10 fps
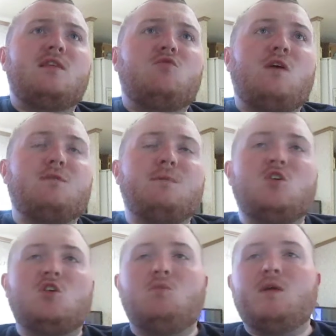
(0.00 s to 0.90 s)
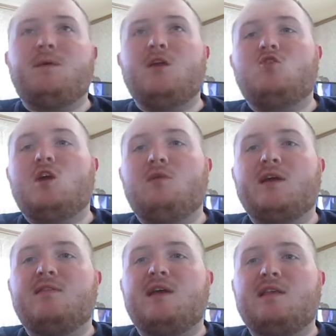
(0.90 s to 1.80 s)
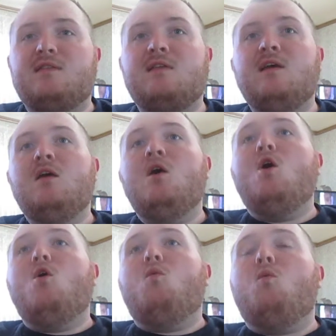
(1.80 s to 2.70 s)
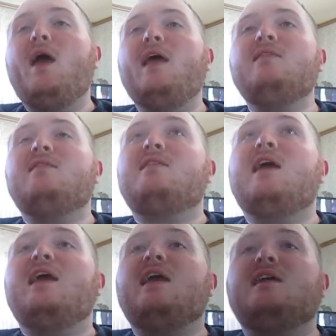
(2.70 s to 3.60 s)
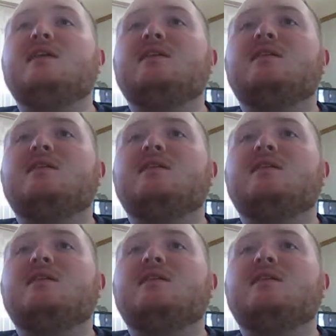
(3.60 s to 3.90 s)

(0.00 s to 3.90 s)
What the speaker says: The traffic magician with Peter J. Wiggins on this Wednesday